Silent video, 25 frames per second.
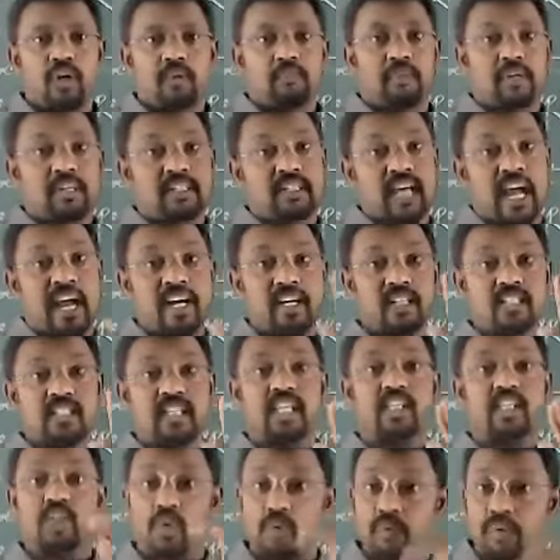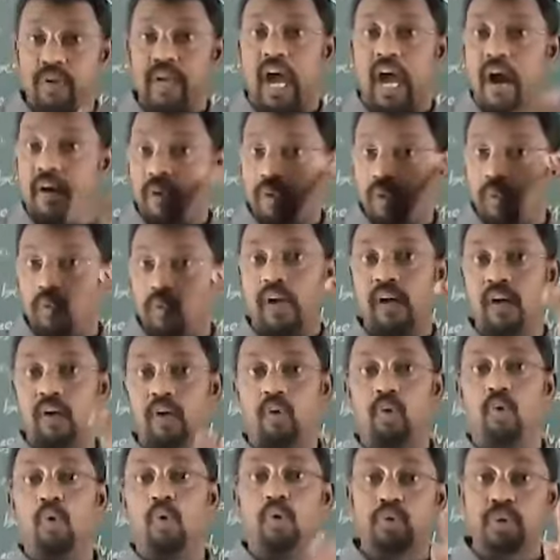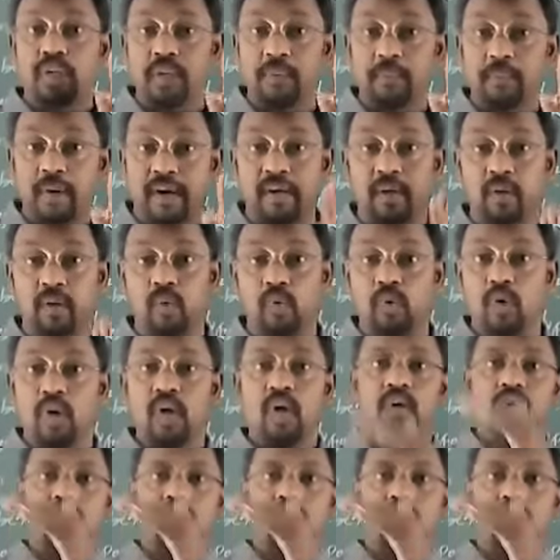But sin 60 we have to root 3 by 2.